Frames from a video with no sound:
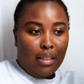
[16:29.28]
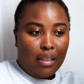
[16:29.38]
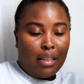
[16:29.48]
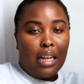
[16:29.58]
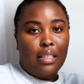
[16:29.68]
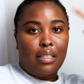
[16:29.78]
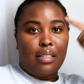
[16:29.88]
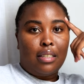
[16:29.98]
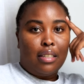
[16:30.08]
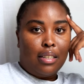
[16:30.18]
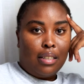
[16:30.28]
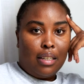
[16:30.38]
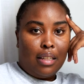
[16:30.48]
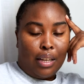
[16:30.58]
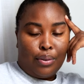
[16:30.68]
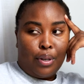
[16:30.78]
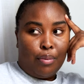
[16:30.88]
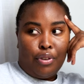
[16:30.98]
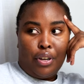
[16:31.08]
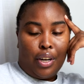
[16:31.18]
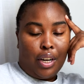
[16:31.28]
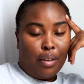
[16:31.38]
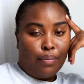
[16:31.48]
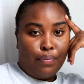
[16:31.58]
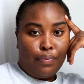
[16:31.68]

And that's that's what I'm doing right now.